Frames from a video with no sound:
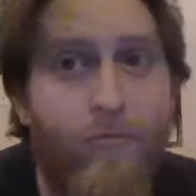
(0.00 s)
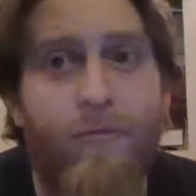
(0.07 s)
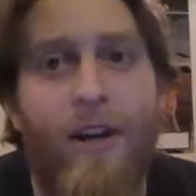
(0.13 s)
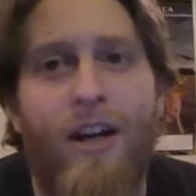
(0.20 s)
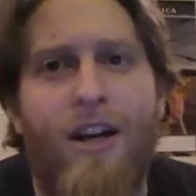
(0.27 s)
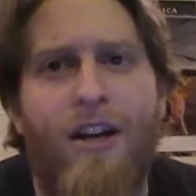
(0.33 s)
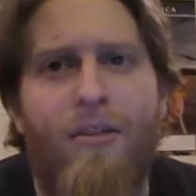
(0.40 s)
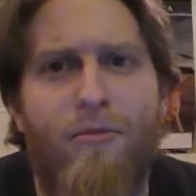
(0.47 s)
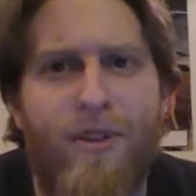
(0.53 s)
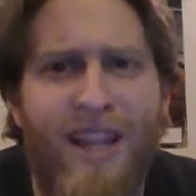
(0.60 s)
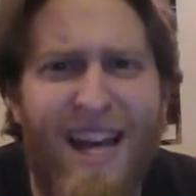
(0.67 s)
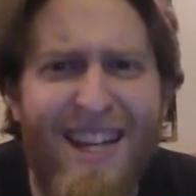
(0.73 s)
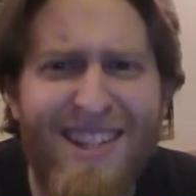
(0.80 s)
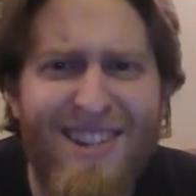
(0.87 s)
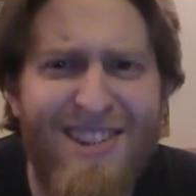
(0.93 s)

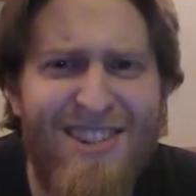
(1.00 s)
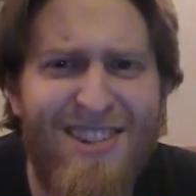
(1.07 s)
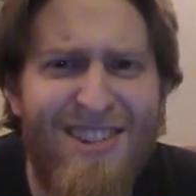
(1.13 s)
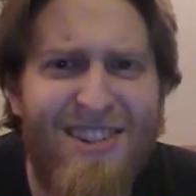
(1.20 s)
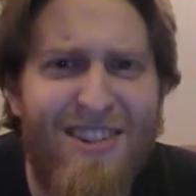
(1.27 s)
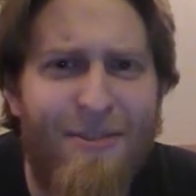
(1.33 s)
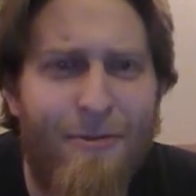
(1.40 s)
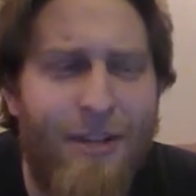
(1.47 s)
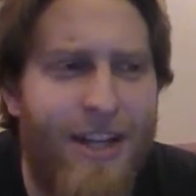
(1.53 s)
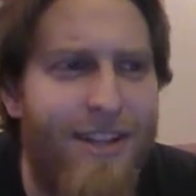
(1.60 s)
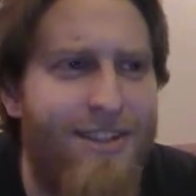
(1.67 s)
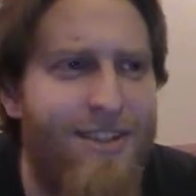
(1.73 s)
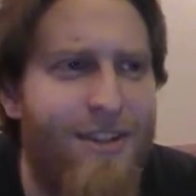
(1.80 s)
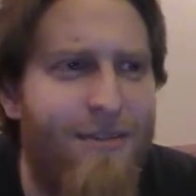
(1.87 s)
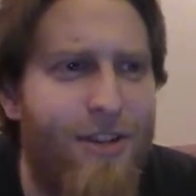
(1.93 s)
Relance, I'm
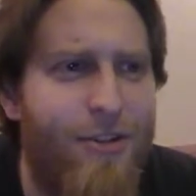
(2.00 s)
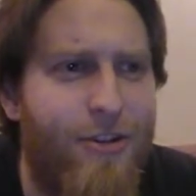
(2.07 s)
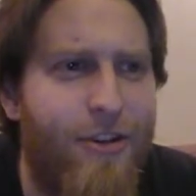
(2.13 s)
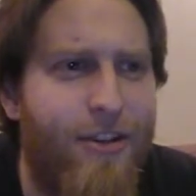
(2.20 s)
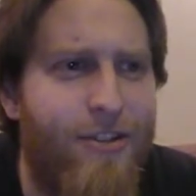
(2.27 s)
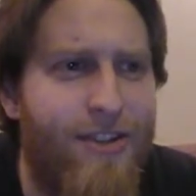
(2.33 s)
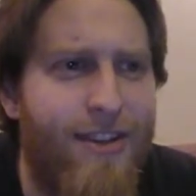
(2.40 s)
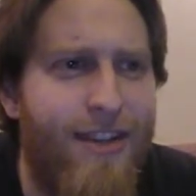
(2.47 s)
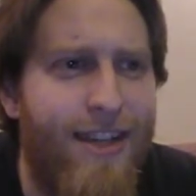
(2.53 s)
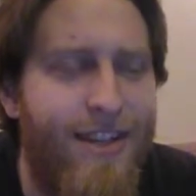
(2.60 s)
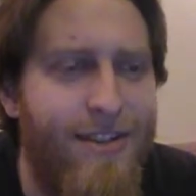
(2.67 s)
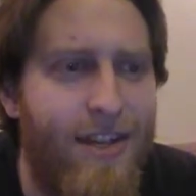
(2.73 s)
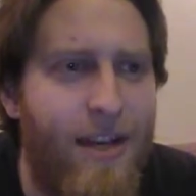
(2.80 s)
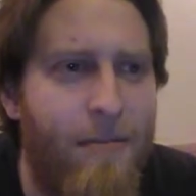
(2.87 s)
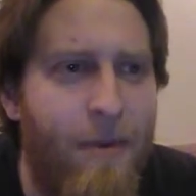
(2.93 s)
not sure how you say the
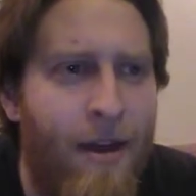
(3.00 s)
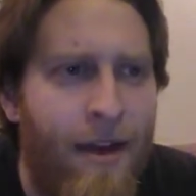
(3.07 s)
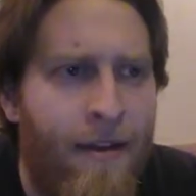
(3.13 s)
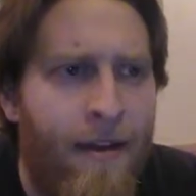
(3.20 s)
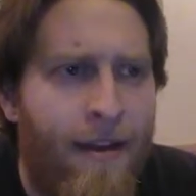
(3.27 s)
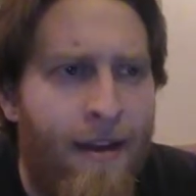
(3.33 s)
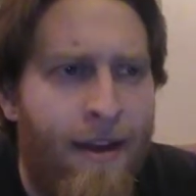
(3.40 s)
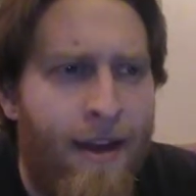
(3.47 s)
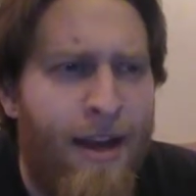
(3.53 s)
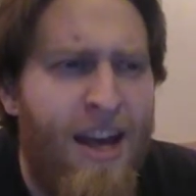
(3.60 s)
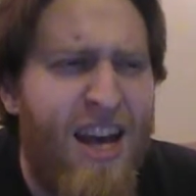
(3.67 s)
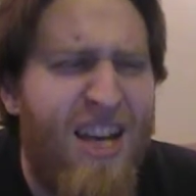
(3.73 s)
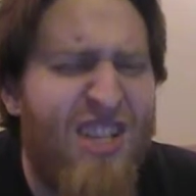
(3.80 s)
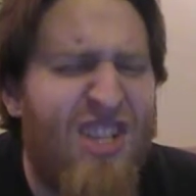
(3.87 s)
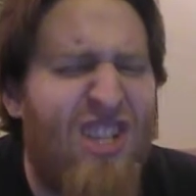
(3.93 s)
last name,
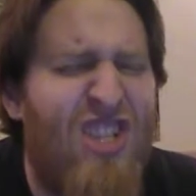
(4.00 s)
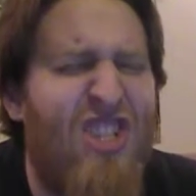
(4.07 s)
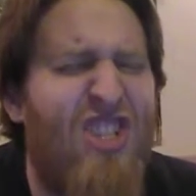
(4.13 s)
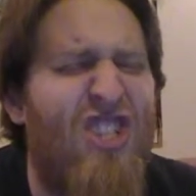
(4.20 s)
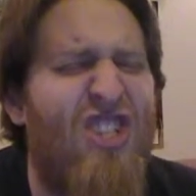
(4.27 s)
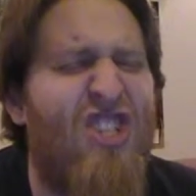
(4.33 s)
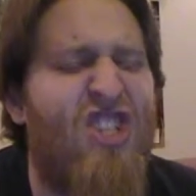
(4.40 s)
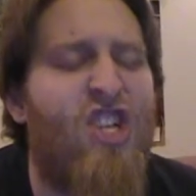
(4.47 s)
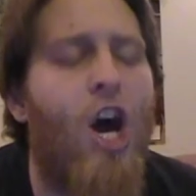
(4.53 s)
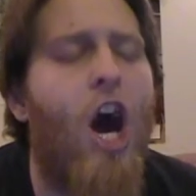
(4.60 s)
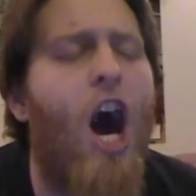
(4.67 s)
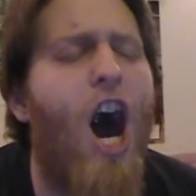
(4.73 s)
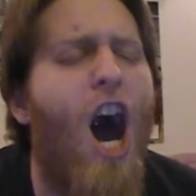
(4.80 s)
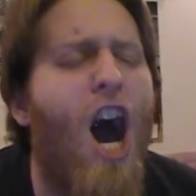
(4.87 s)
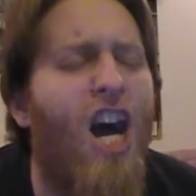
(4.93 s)

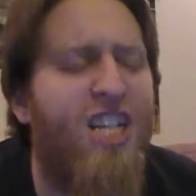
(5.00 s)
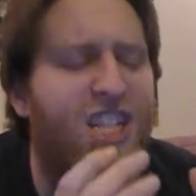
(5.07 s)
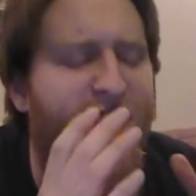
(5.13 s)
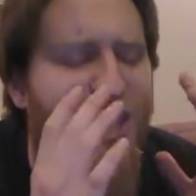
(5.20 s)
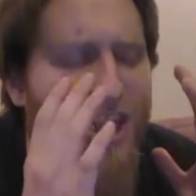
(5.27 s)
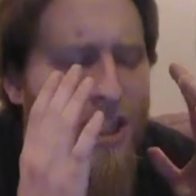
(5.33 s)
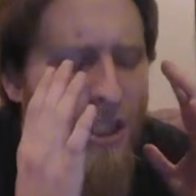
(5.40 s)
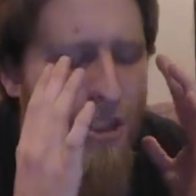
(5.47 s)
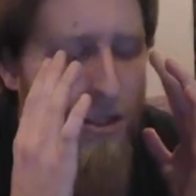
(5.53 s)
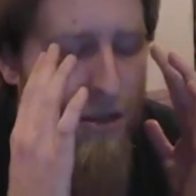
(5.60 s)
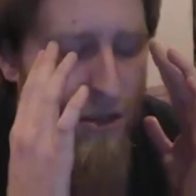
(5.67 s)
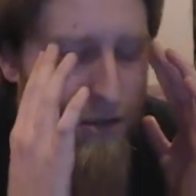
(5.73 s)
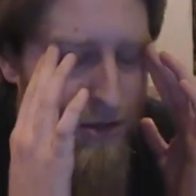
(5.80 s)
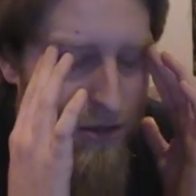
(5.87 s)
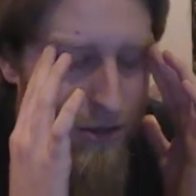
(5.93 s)
sucked.
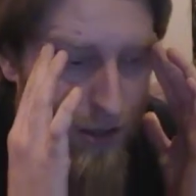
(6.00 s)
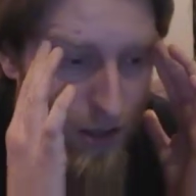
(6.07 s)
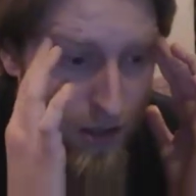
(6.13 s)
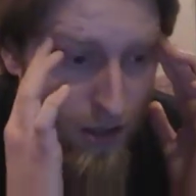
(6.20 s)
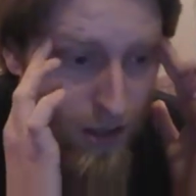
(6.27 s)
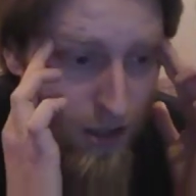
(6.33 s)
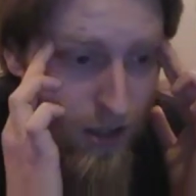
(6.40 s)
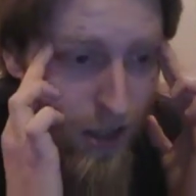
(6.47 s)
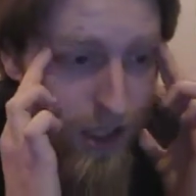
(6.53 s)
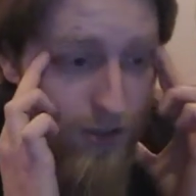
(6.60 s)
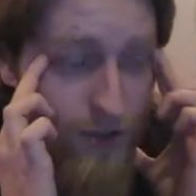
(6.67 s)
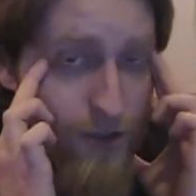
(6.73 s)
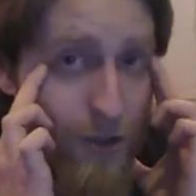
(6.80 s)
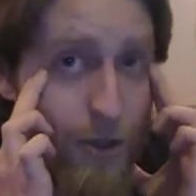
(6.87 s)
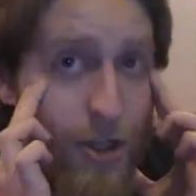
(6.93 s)
And
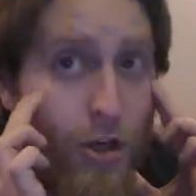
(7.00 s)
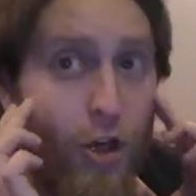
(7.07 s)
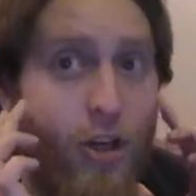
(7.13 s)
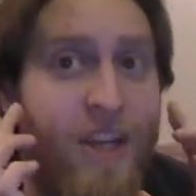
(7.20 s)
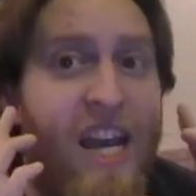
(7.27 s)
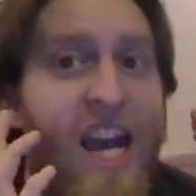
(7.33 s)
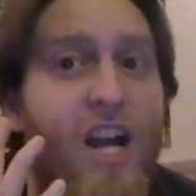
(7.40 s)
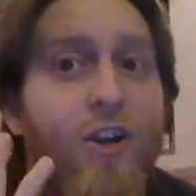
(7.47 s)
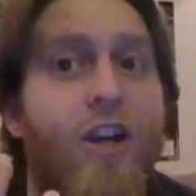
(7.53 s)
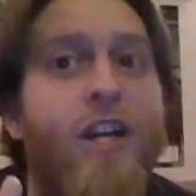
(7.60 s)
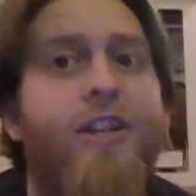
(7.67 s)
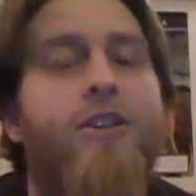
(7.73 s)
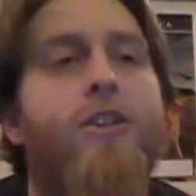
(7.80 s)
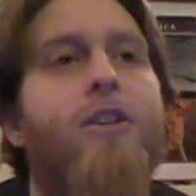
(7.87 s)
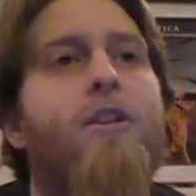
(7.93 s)
so did her
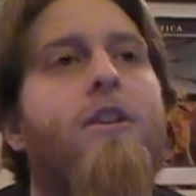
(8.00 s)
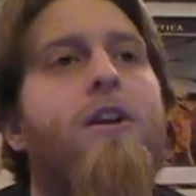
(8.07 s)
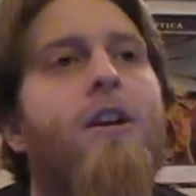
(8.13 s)
character.